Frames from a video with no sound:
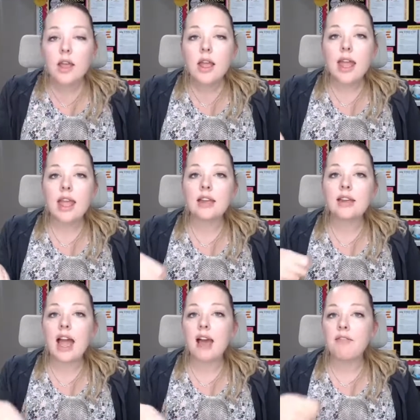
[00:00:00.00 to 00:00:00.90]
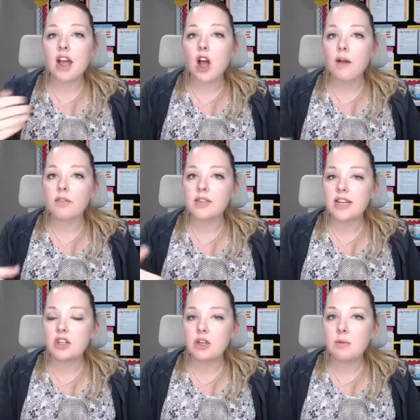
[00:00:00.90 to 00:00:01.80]
and have that
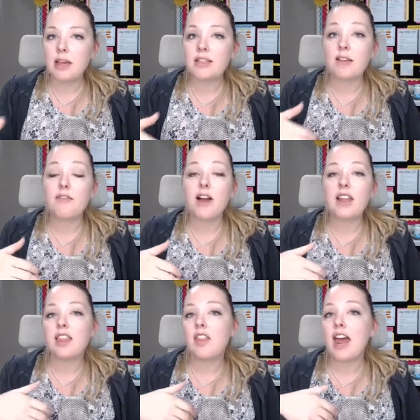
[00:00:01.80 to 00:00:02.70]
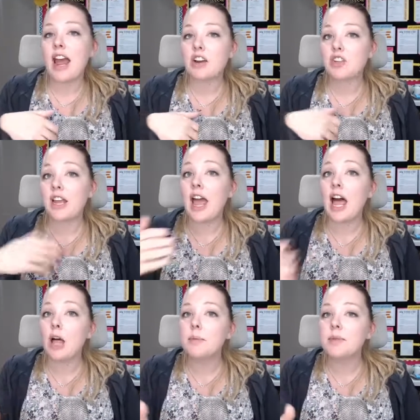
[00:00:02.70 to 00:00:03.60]
conversation because I find that that actually
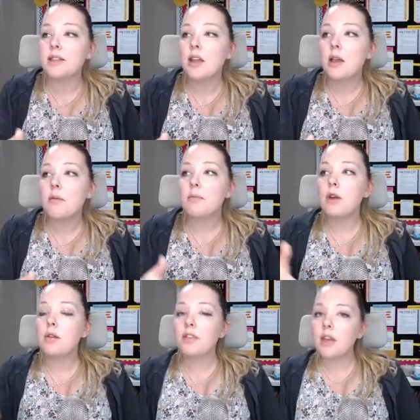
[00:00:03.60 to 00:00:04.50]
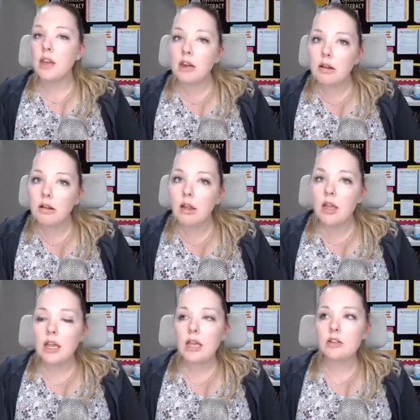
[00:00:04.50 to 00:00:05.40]
helps move the needle
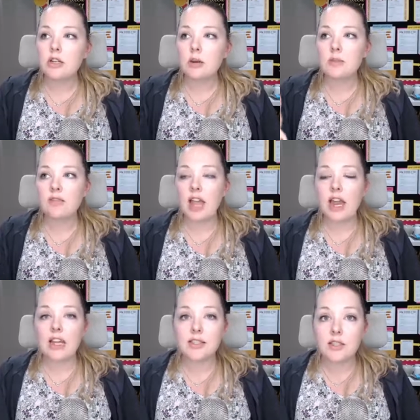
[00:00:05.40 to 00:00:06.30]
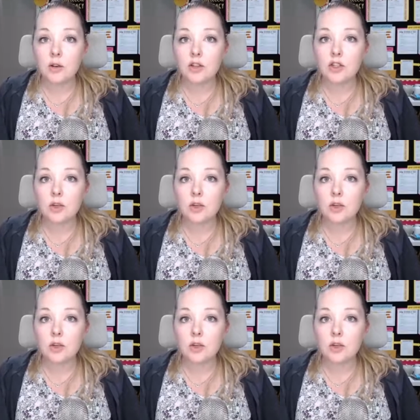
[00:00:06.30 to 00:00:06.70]
in terms of getting students to